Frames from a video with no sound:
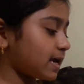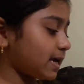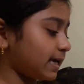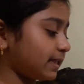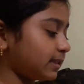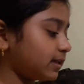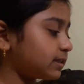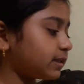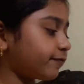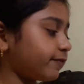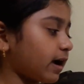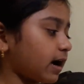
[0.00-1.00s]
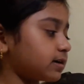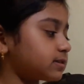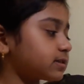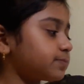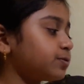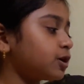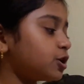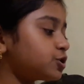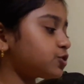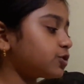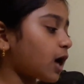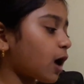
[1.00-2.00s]
in the flowers.
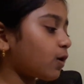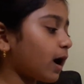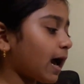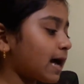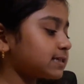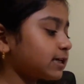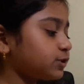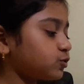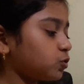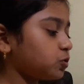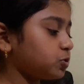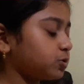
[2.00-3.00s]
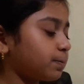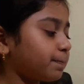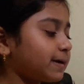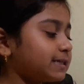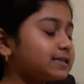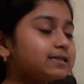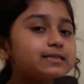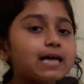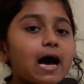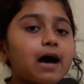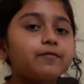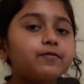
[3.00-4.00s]
So now, as I told you, the petals
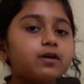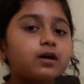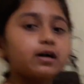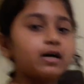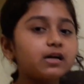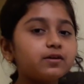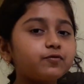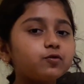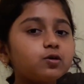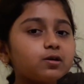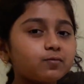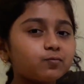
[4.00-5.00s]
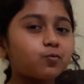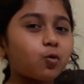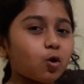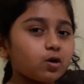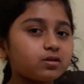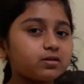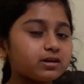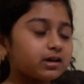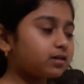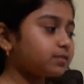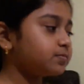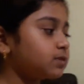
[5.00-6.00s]
have a colorful wall
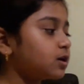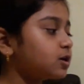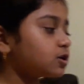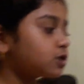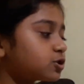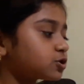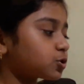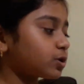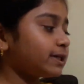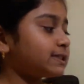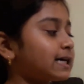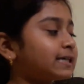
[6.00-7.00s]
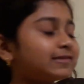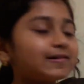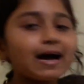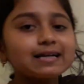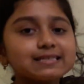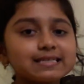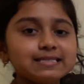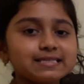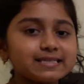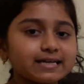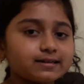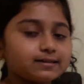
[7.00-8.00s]
here, so it attracts
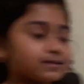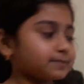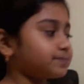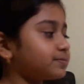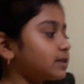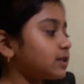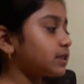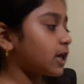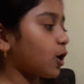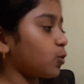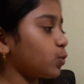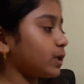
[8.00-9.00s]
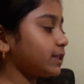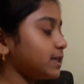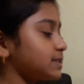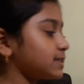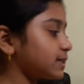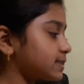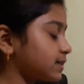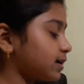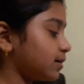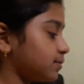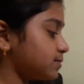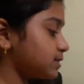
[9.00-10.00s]
insect. Now when the insects
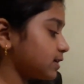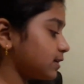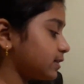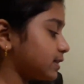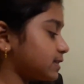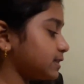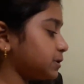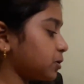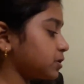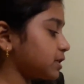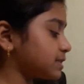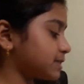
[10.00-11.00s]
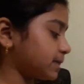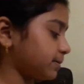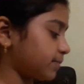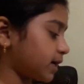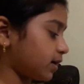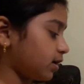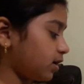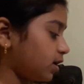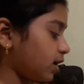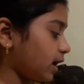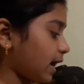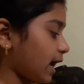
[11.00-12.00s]
comes, they sit on the stigma,
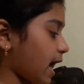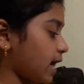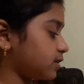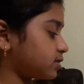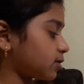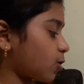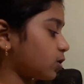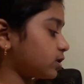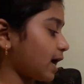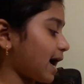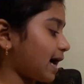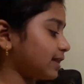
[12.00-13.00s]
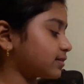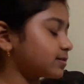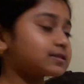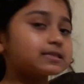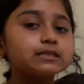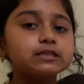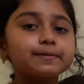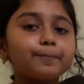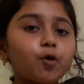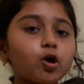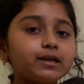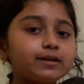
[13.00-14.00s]
and on the anther sits
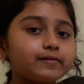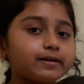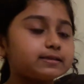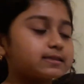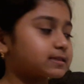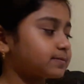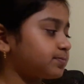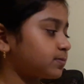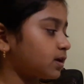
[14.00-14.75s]
pollen grains.